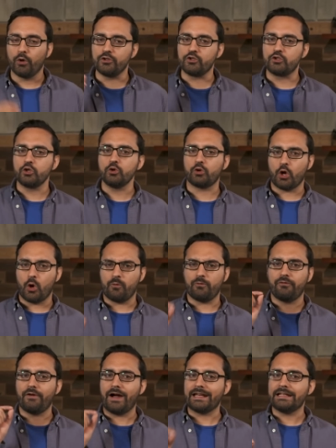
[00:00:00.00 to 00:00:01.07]
When Zuko
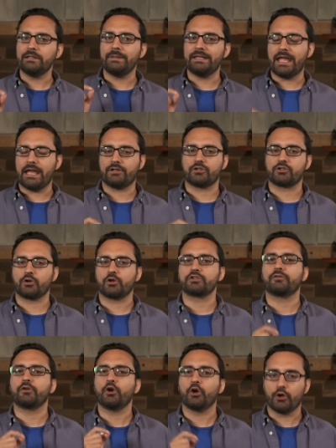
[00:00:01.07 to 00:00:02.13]
finally began to
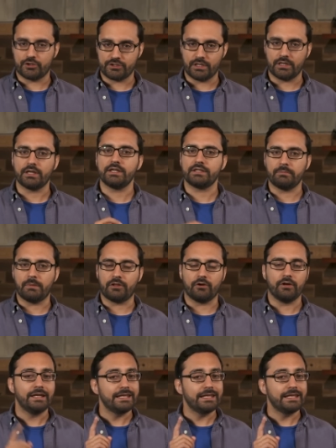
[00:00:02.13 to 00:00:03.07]
search for Ursa, his mother,